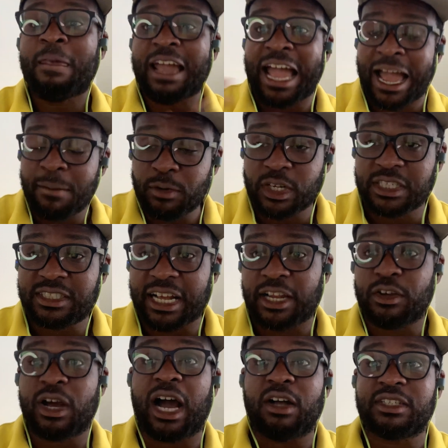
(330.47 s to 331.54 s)
I'm going to tell
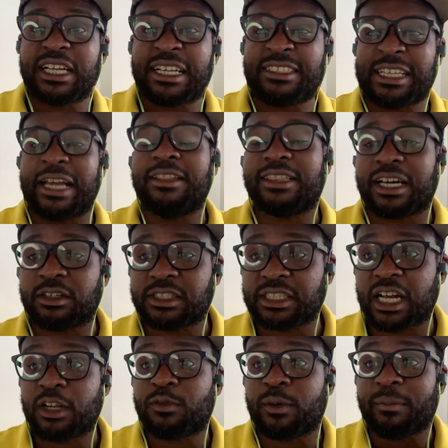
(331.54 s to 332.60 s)
you how to get ten thousand
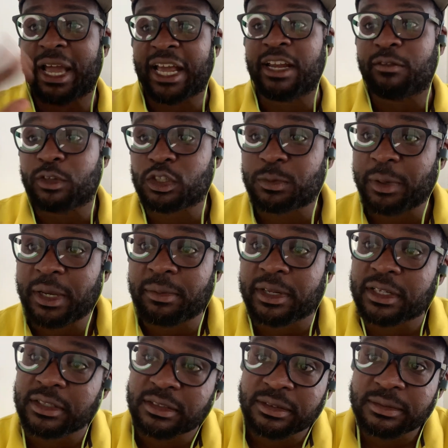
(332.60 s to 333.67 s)
dollars from any of those
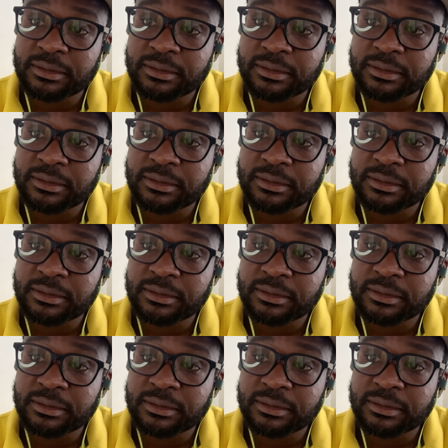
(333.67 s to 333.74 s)
people.